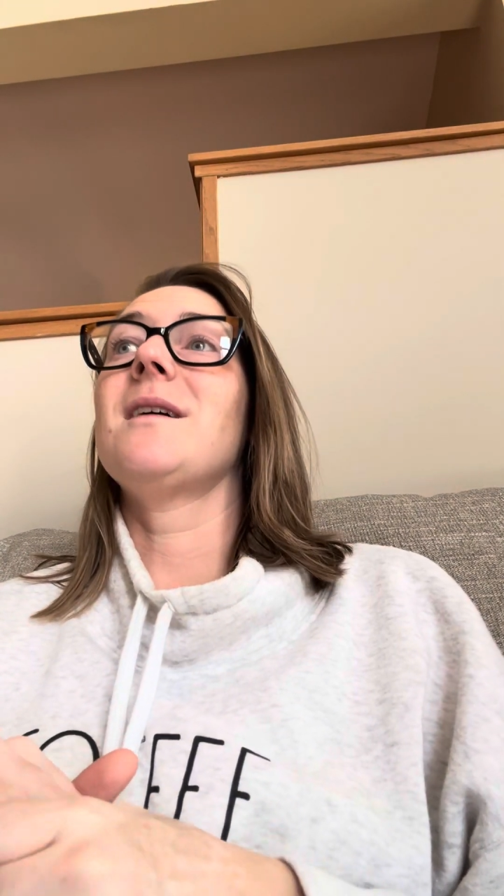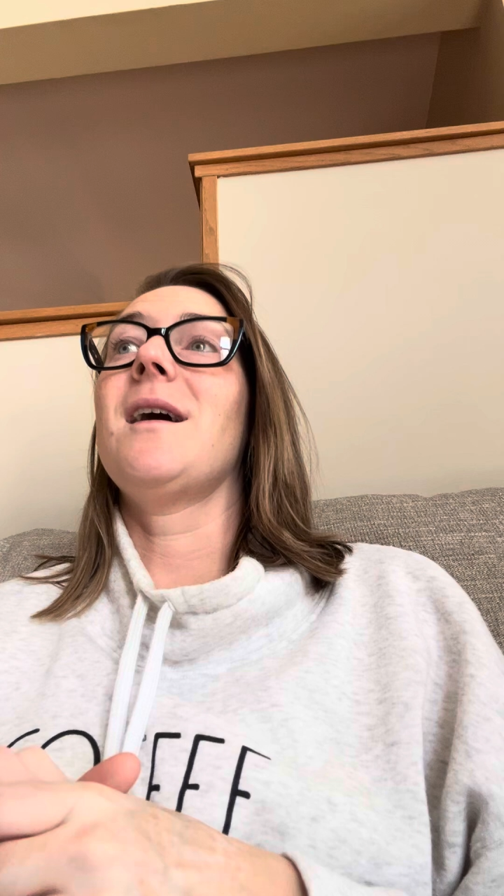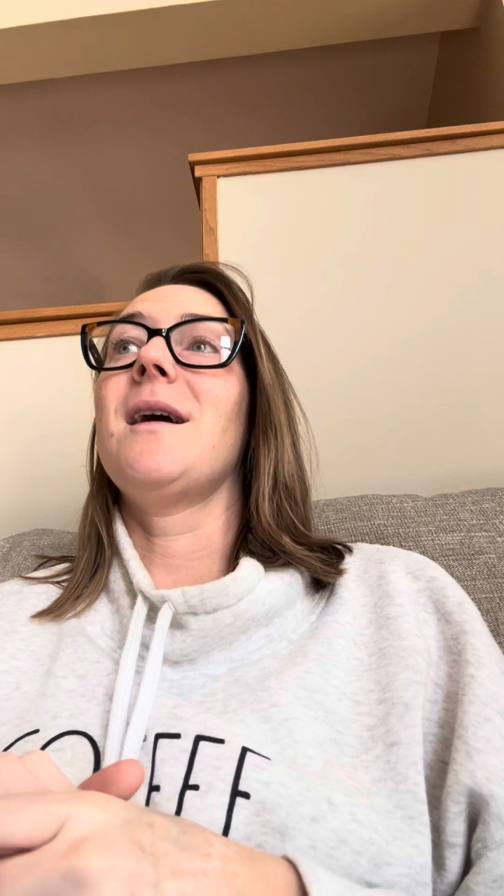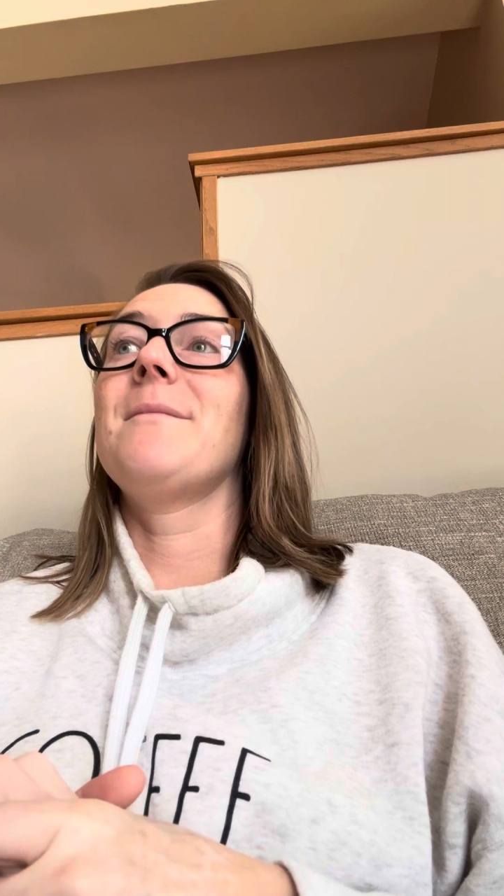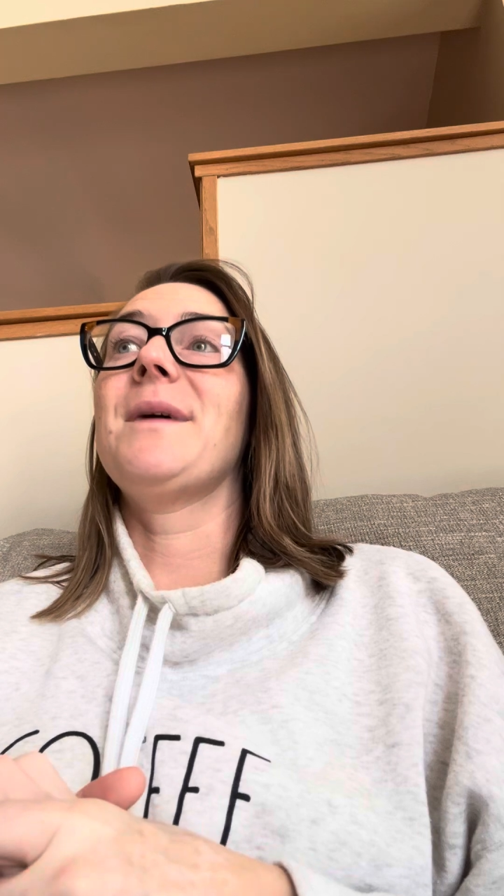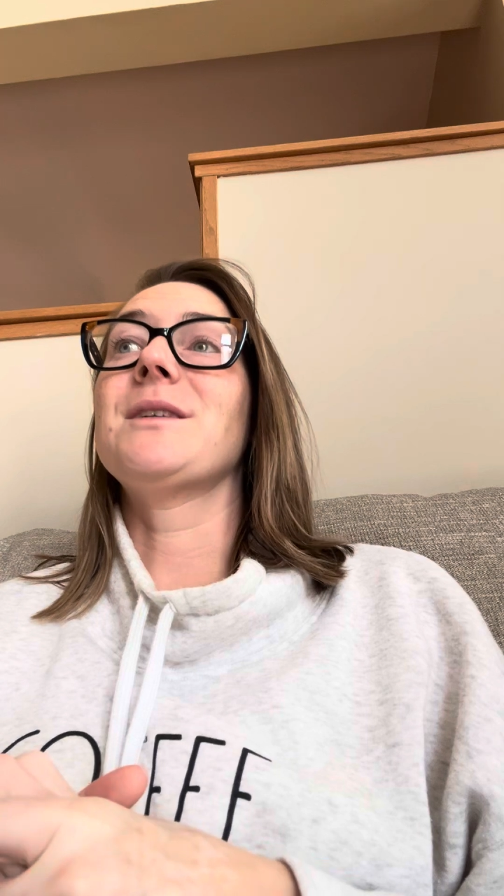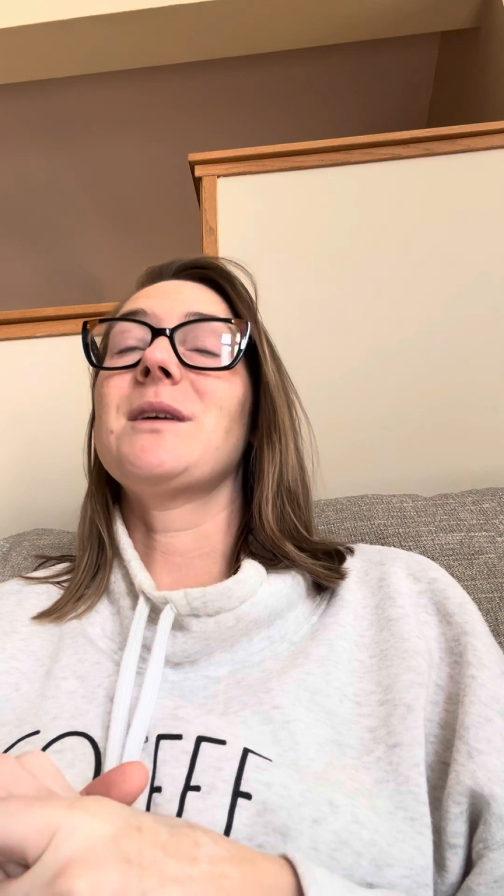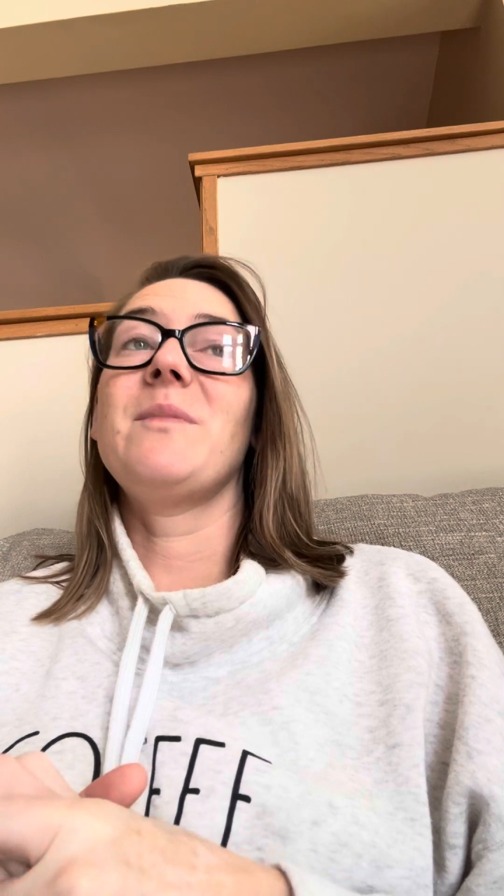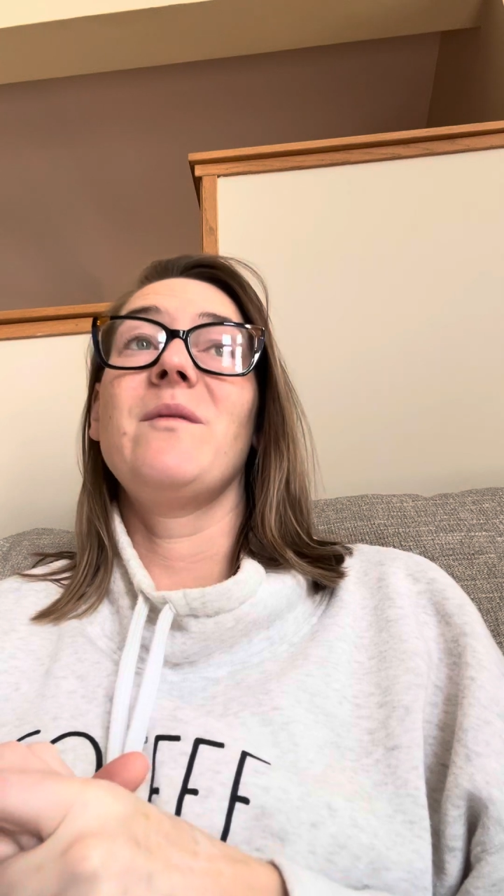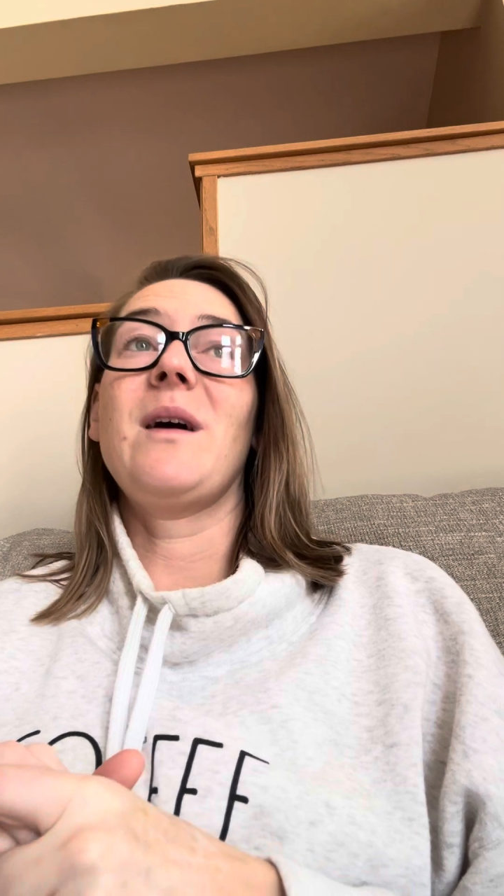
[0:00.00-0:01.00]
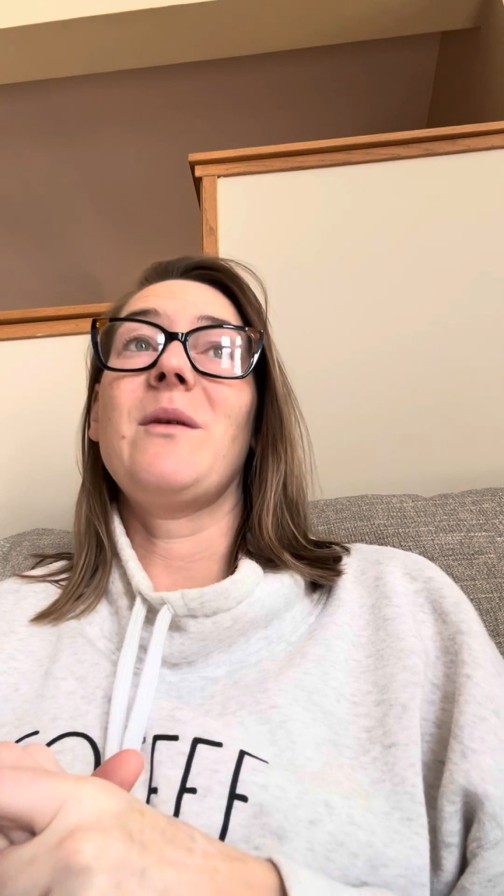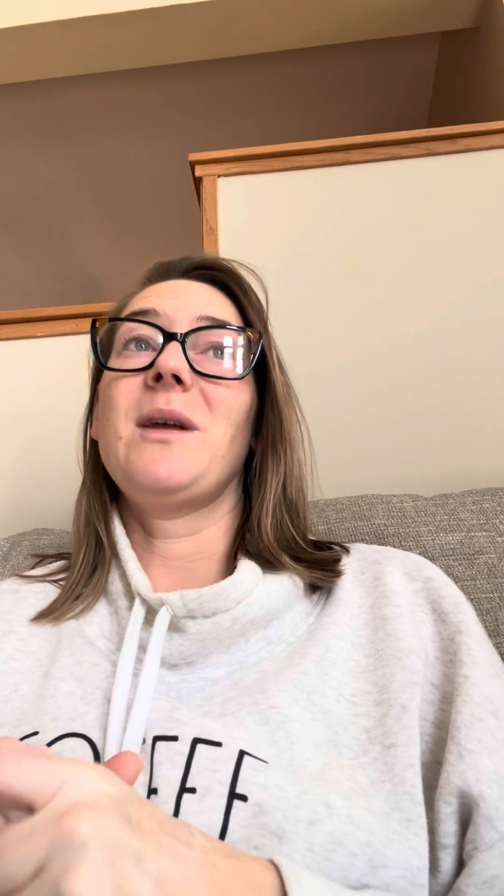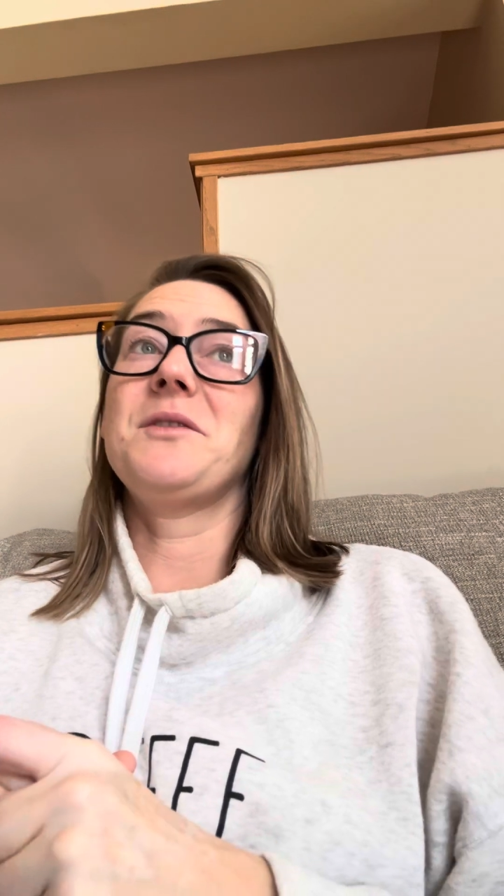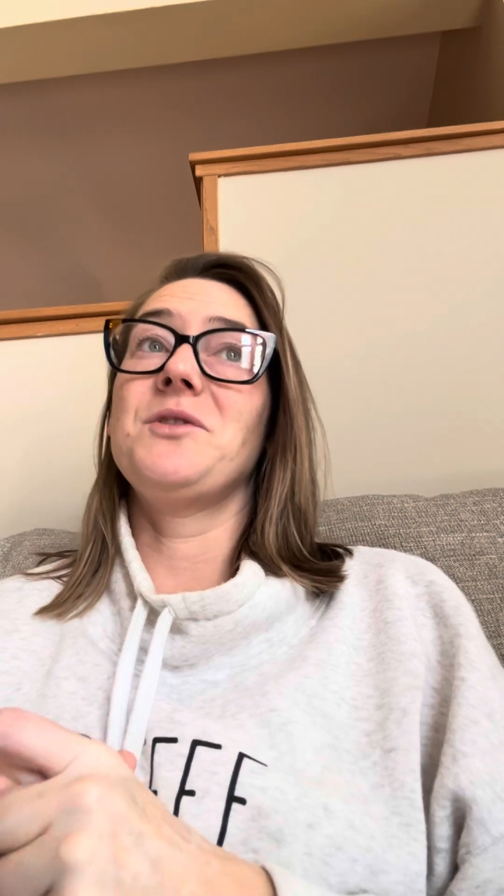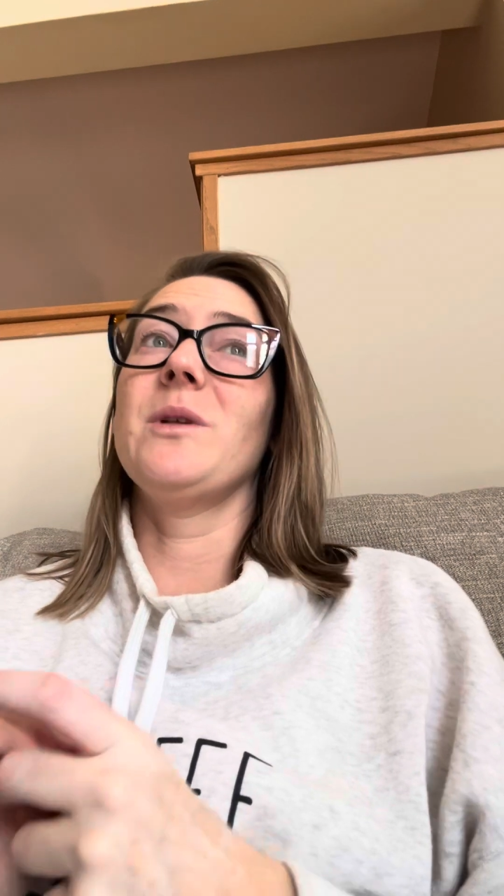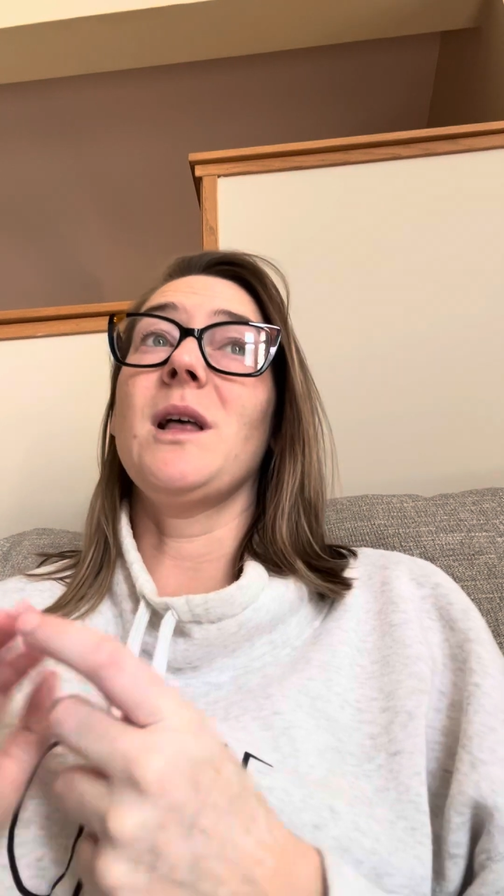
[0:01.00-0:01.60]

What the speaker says: On top of that, we had to do